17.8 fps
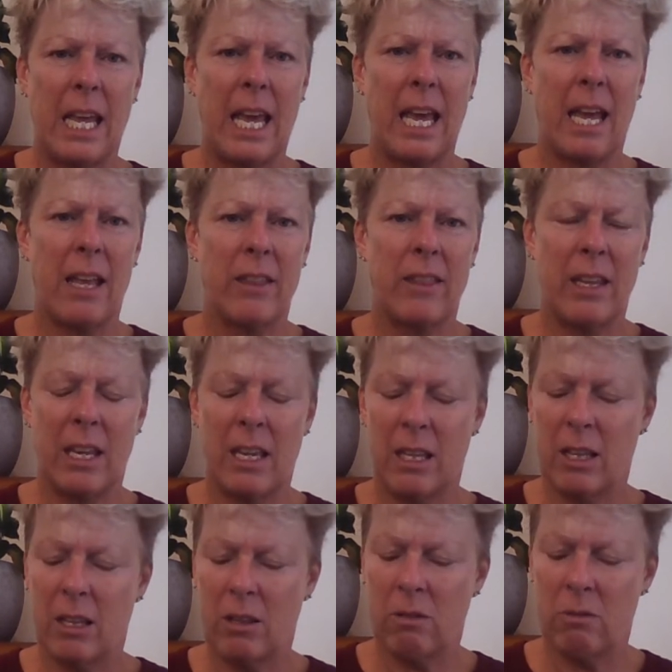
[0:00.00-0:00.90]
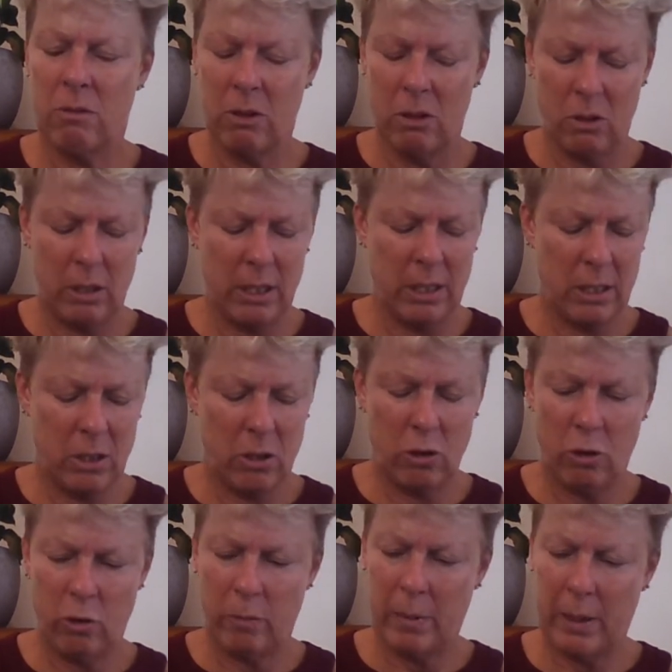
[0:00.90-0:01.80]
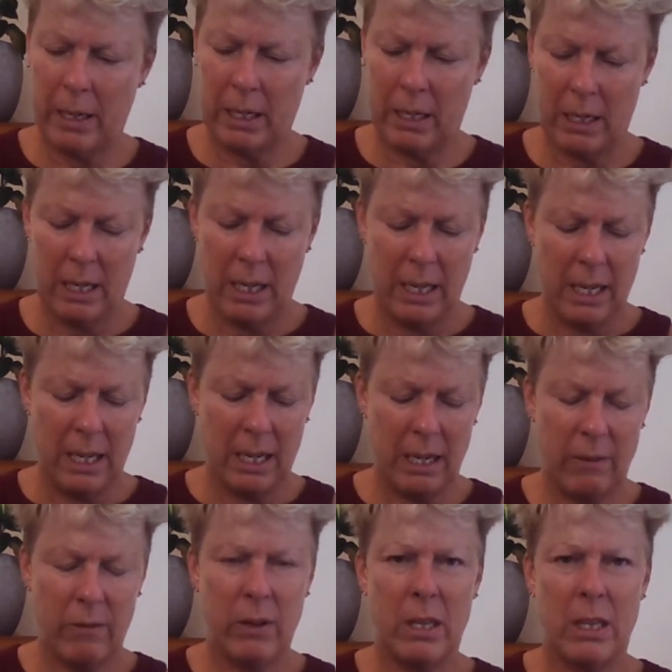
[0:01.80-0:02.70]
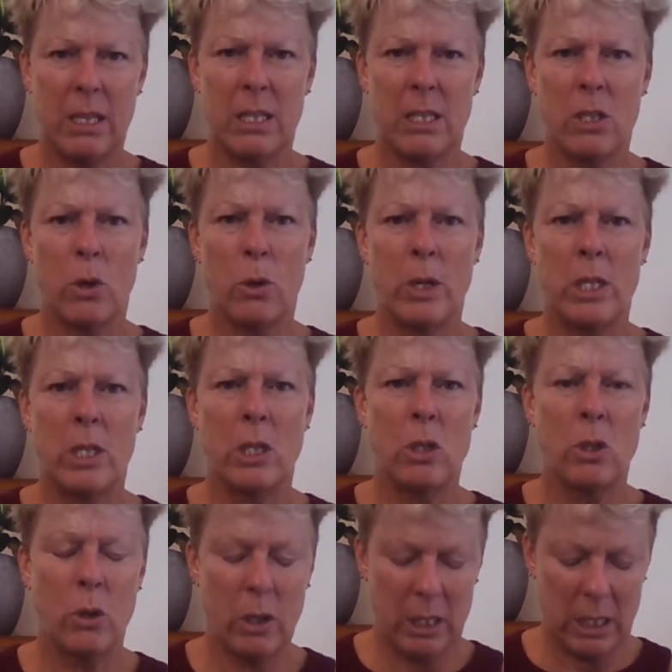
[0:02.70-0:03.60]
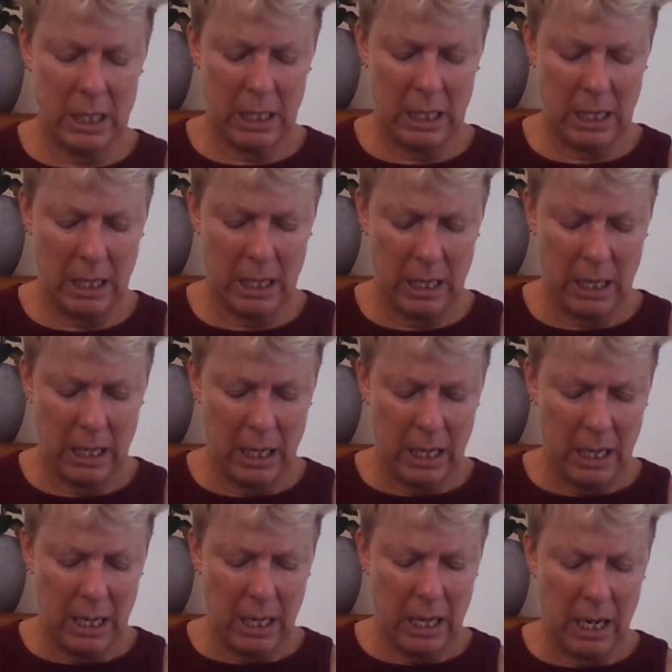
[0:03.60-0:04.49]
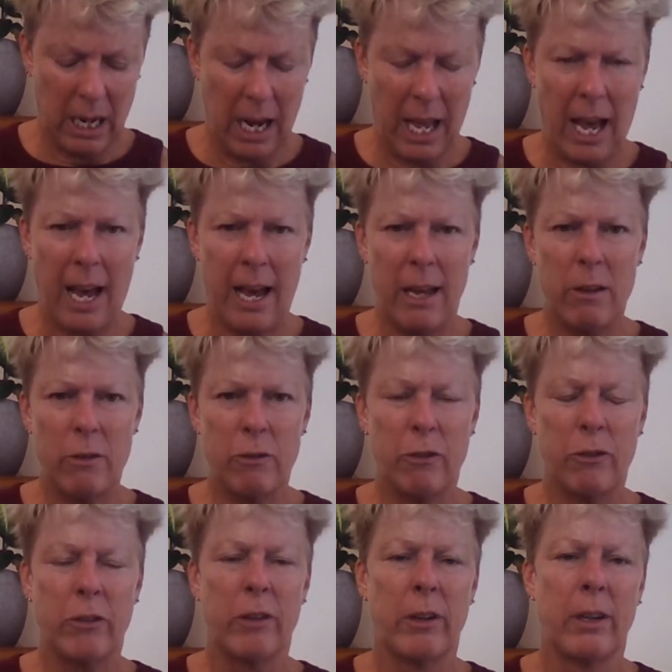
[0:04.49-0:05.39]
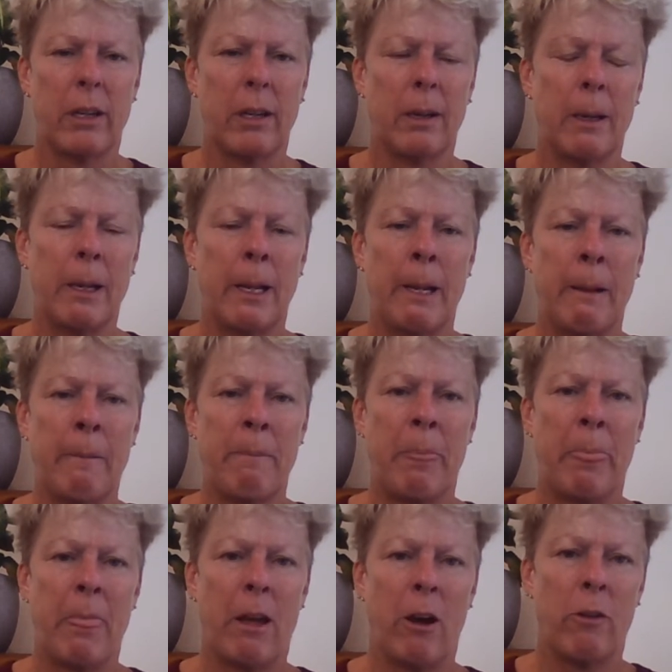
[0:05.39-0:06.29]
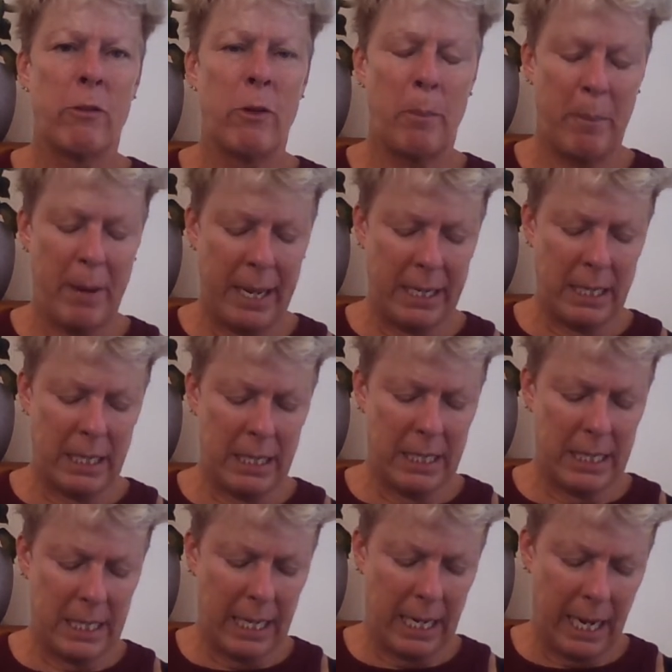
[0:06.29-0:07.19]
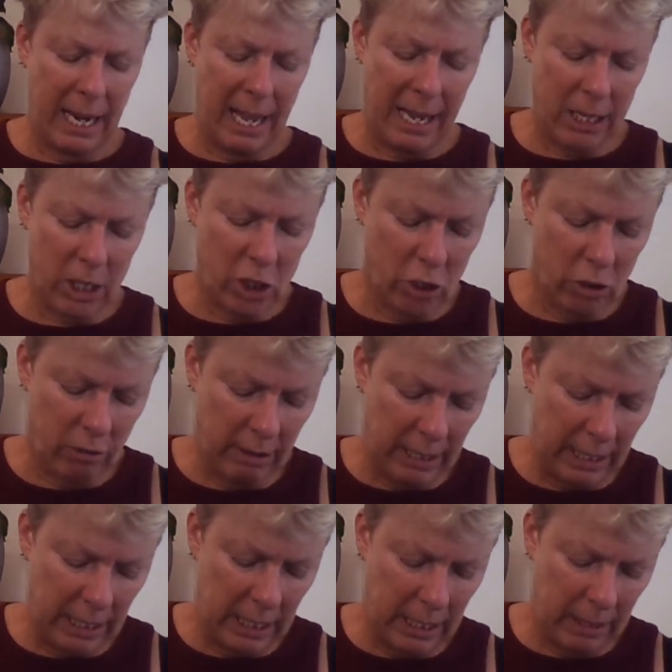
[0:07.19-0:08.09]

out there that the rulers who have been living this hoity-toity life of abundance and luxury,